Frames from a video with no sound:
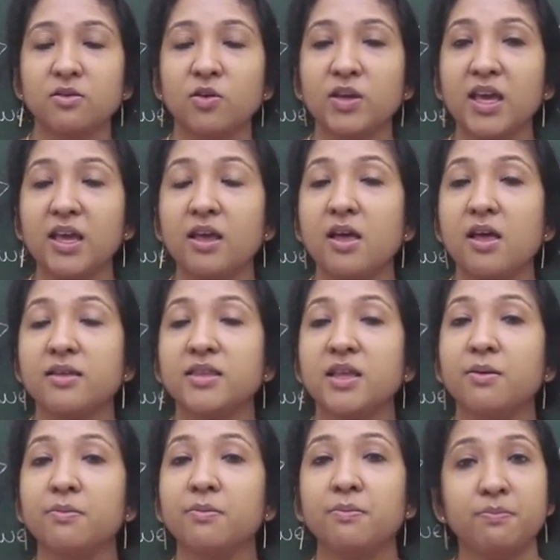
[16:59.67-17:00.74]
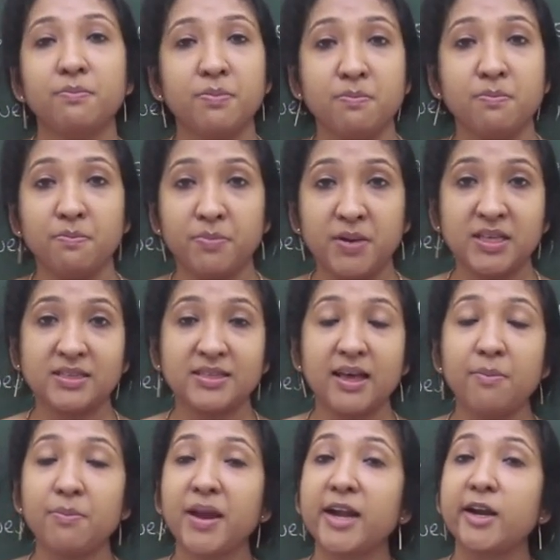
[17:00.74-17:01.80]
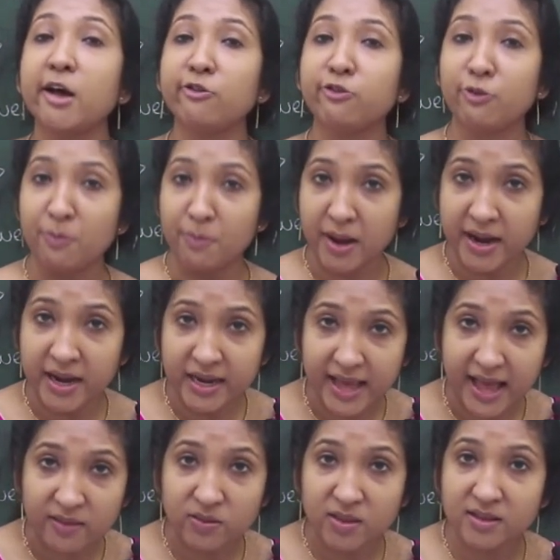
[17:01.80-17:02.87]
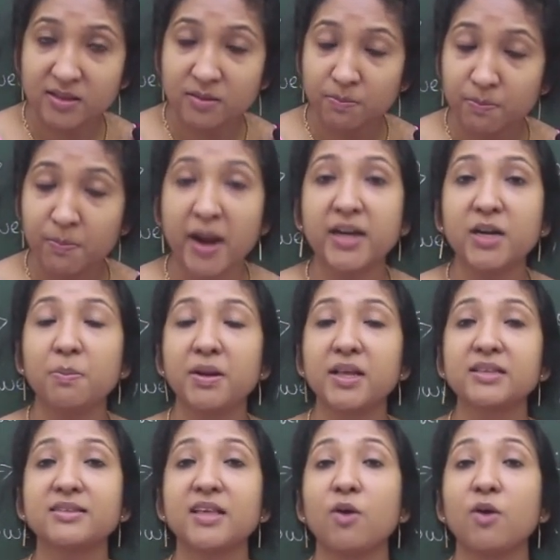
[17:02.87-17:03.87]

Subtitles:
Okay, the bricks are made of mud and this mud bricks